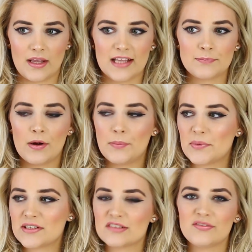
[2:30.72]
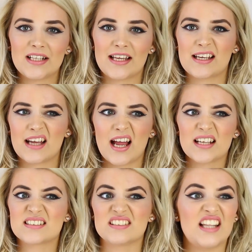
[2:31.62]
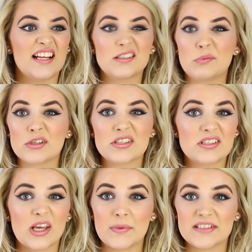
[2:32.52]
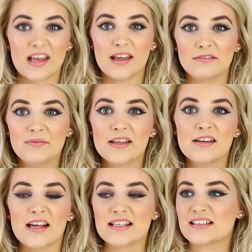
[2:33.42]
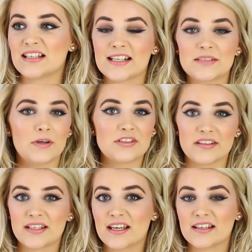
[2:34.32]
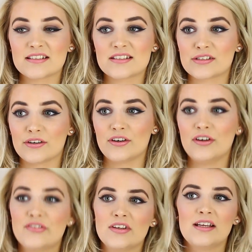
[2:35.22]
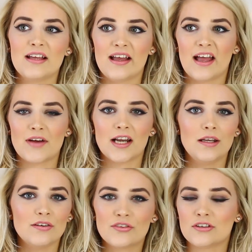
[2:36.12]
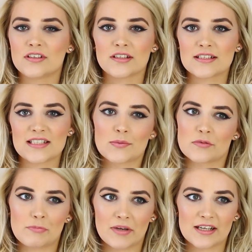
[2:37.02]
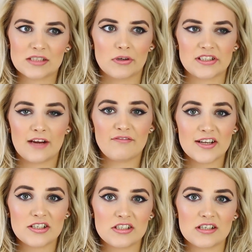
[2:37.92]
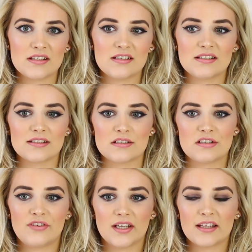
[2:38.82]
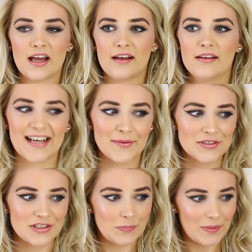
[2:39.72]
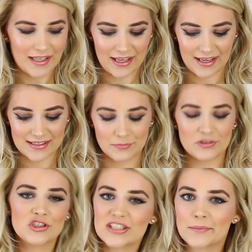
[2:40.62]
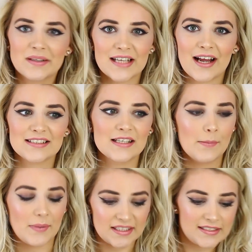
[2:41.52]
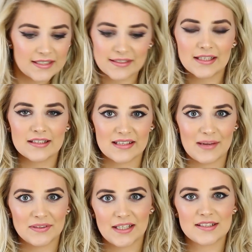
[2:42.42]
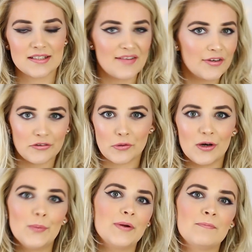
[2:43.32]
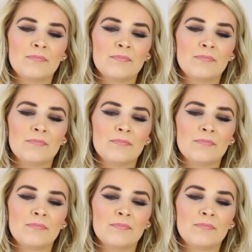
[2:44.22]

It's probably something like, I still like to watch Scooby-Doo. I still like to watch all the kids' stuff. I love going to the cinema with Blake to watch, like, Avengers and stuff like that. Like, I'm such a big kid. I'm just like my dad. My dad is exactly the same. My dad's never grew up.